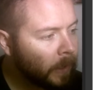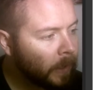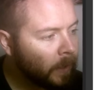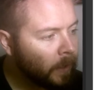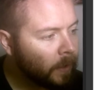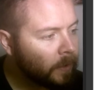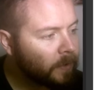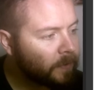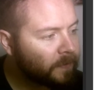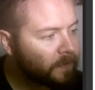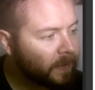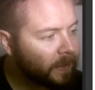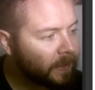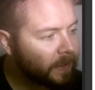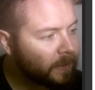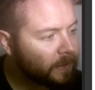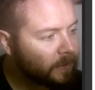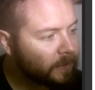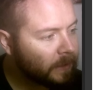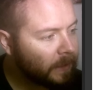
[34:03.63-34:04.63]
The thing
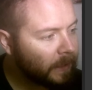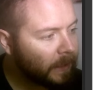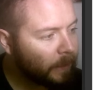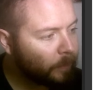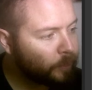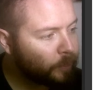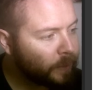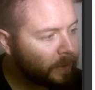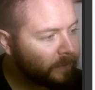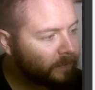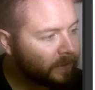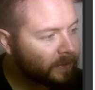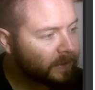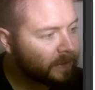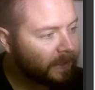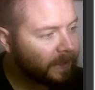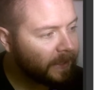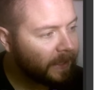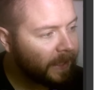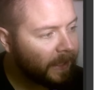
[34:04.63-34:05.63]
is,
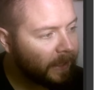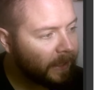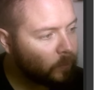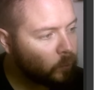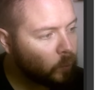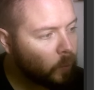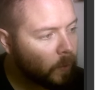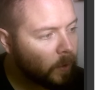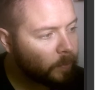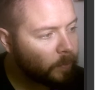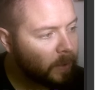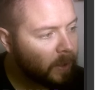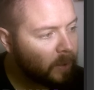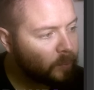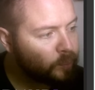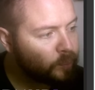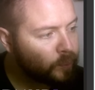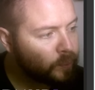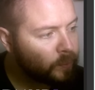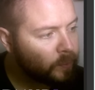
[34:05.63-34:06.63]
previously I had
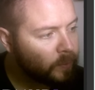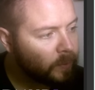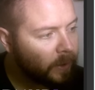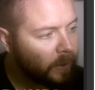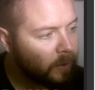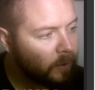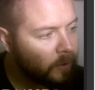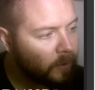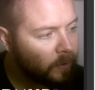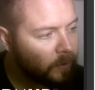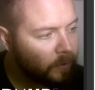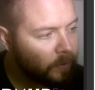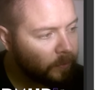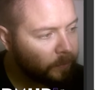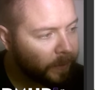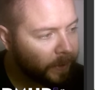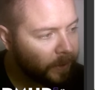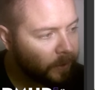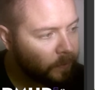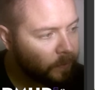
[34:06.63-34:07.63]
Warmup on
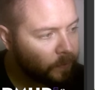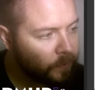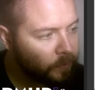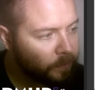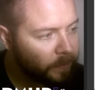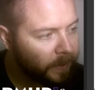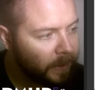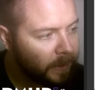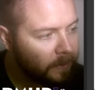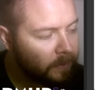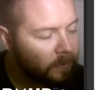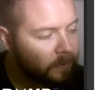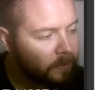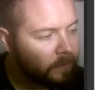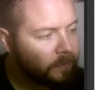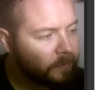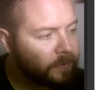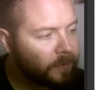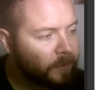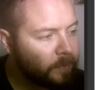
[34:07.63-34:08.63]
my own domain,
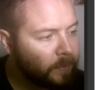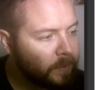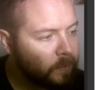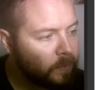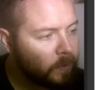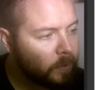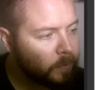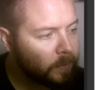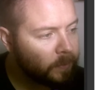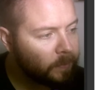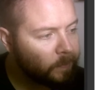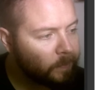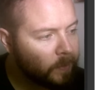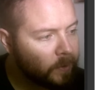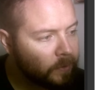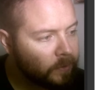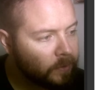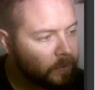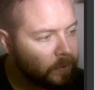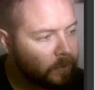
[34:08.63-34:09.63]

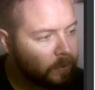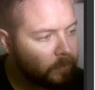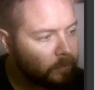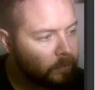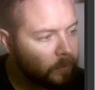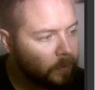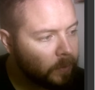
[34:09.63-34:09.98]
30minutewarmup.com.